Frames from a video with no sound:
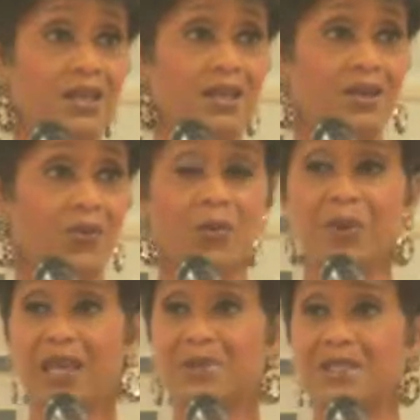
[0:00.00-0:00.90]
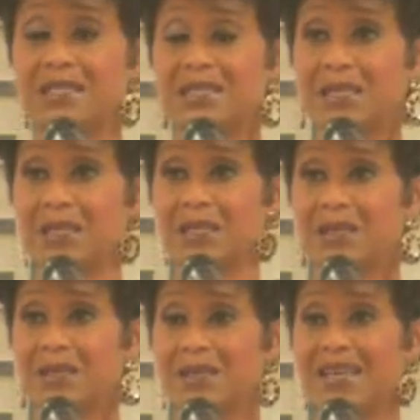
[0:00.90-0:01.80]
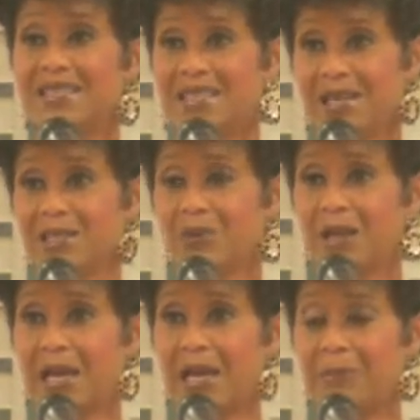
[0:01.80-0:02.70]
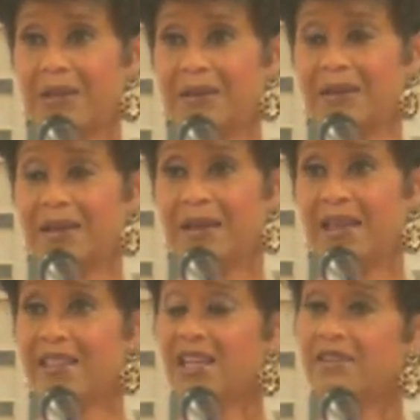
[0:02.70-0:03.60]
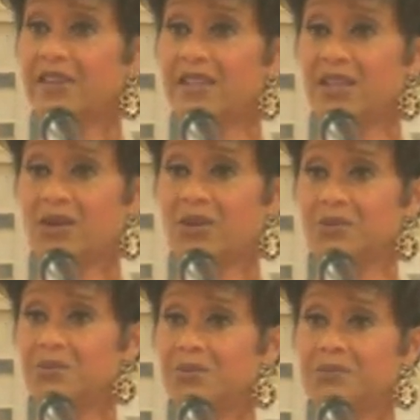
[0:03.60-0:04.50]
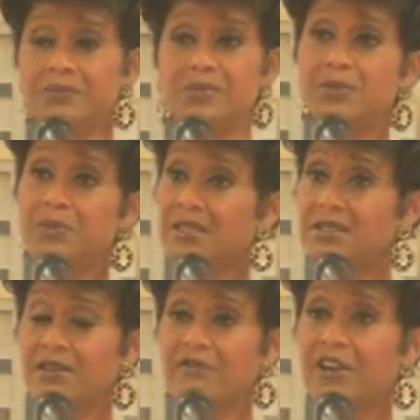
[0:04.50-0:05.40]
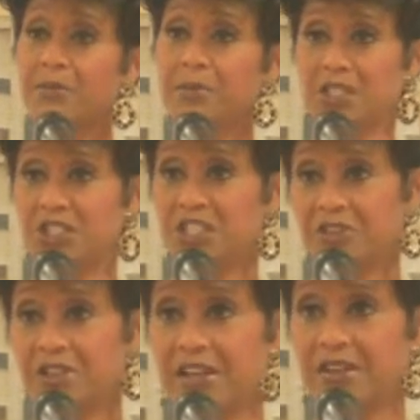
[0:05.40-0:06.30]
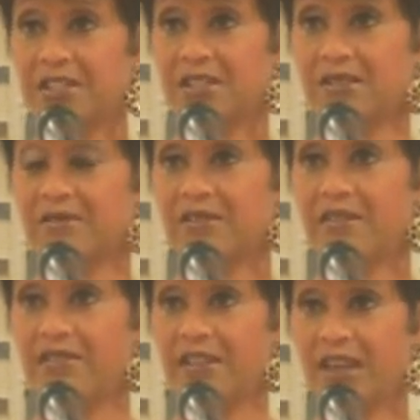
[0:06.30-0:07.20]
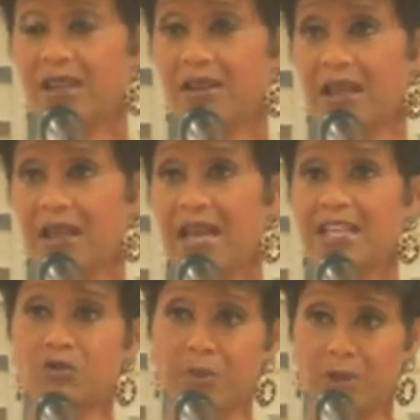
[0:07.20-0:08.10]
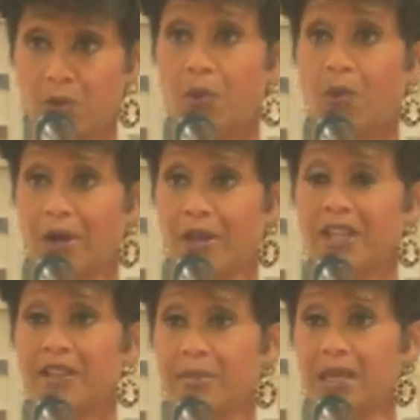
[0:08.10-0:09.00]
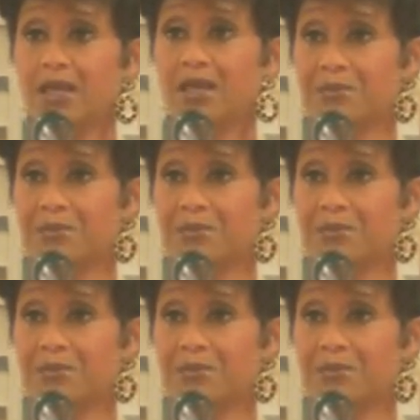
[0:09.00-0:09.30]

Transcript: will be able to see exactly what happened. And that video depicts a very much different narrative than has been reported in the media.